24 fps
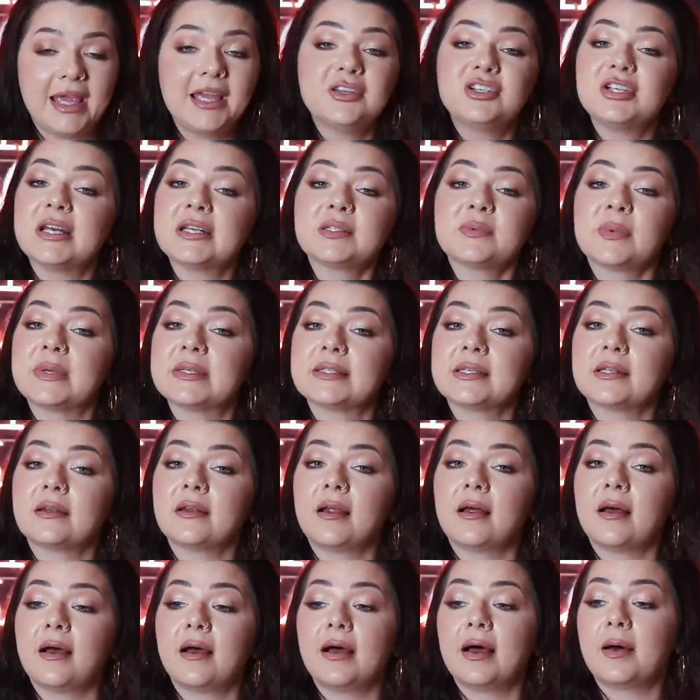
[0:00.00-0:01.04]
Ejaz
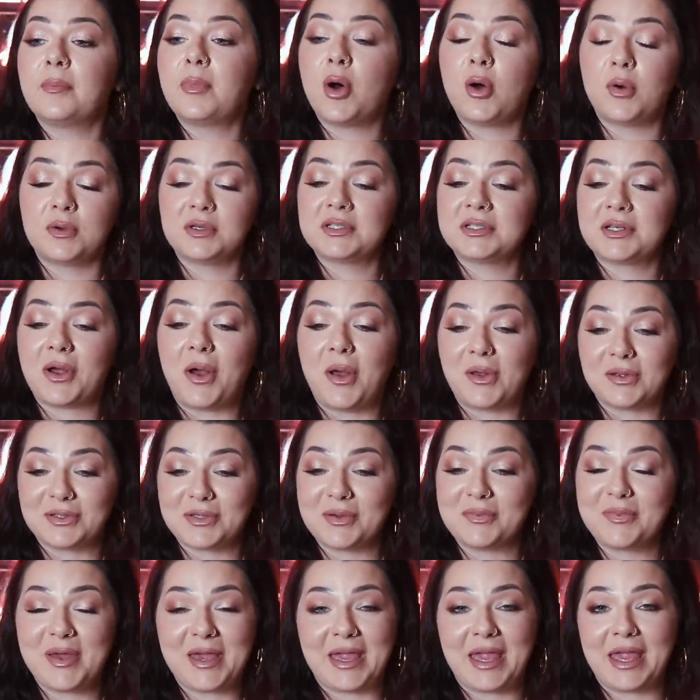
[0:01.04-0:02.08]
wasn't opposed to
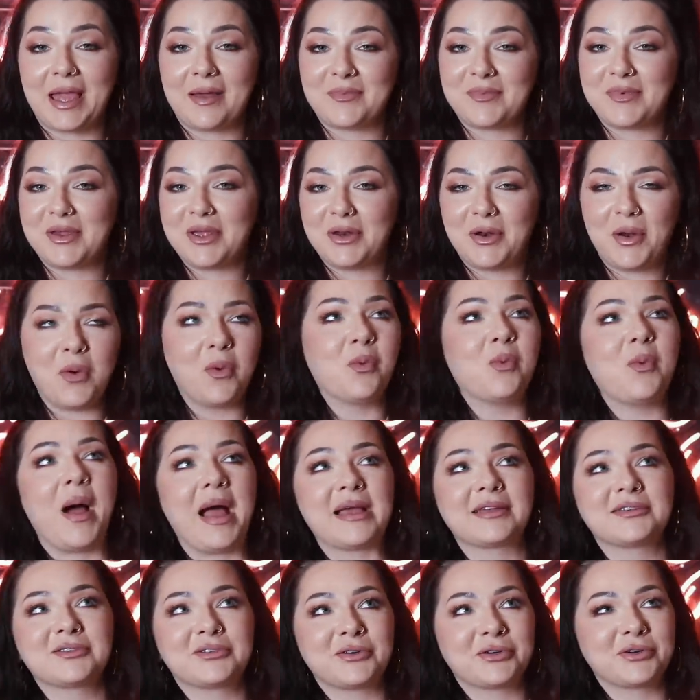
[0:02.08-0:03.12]
also picking up, you know,
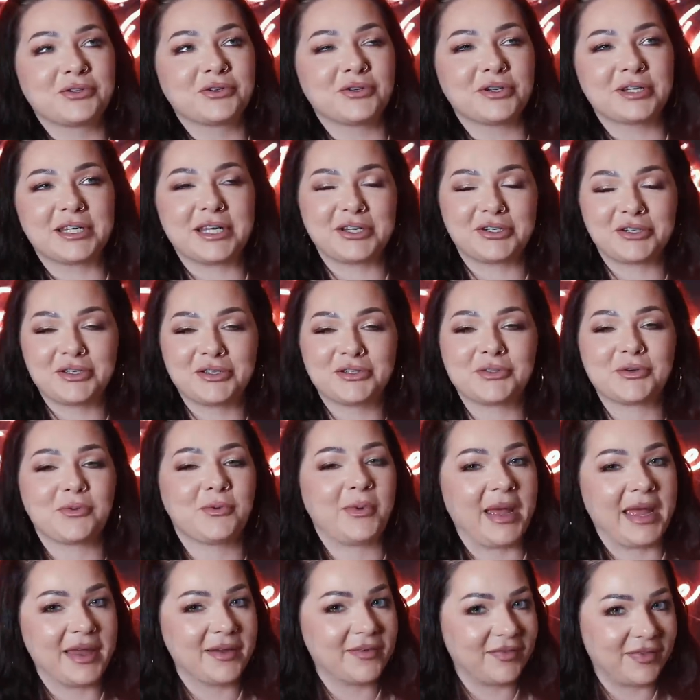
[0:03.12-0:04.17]
Western traditions or
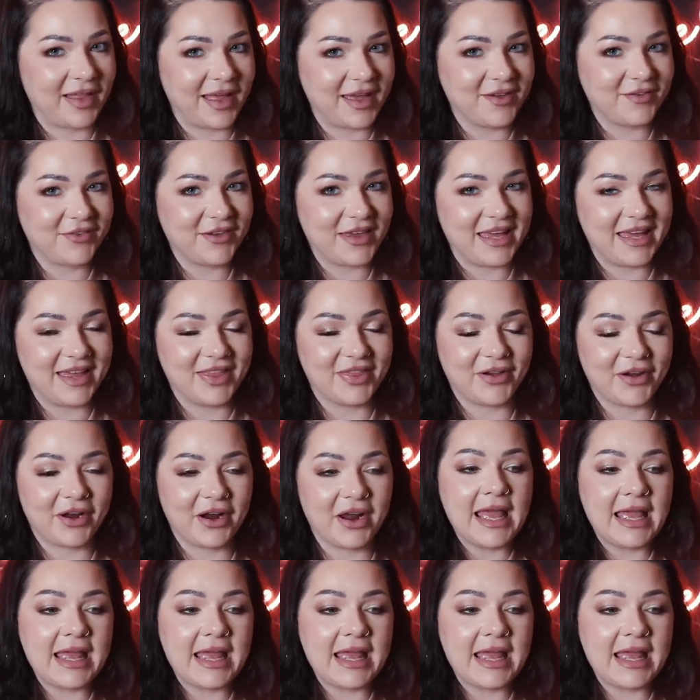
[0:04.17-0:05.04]
way of life either.